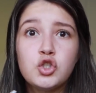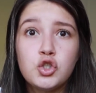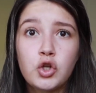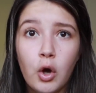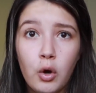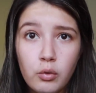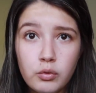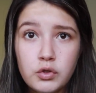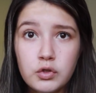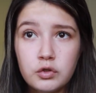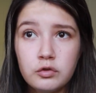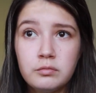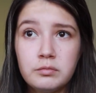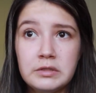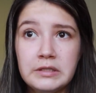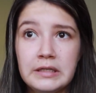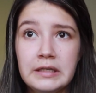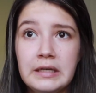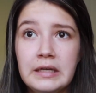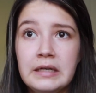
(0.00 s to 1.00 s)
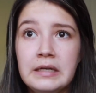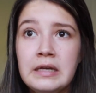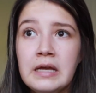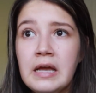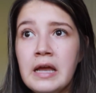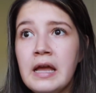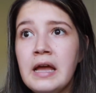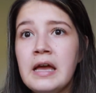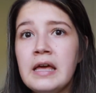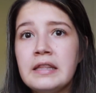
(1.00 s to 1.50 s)
so zoomed
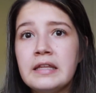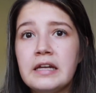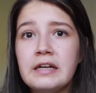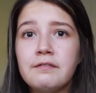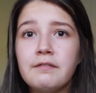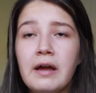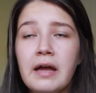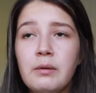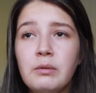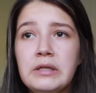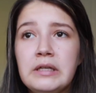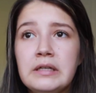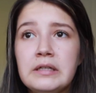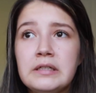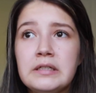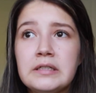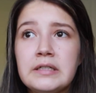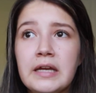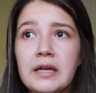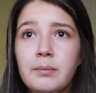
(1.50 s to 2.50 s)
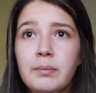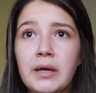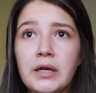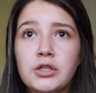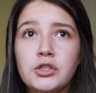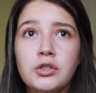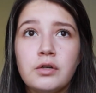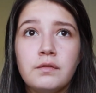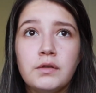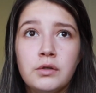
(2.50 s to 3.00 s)
in that if I needed to take a
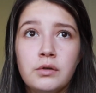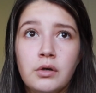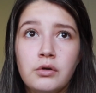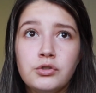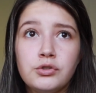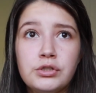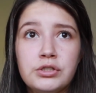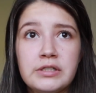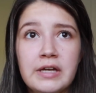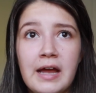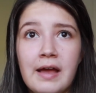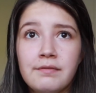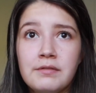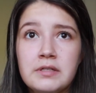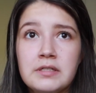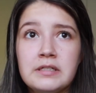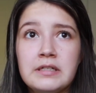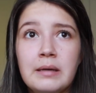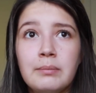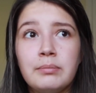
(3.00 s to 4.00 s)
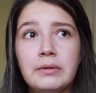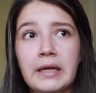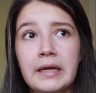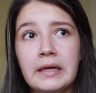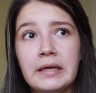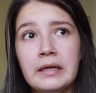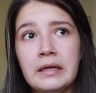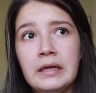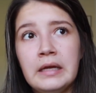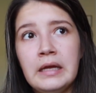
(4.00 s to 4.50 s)
picture of the groceries, I have to step like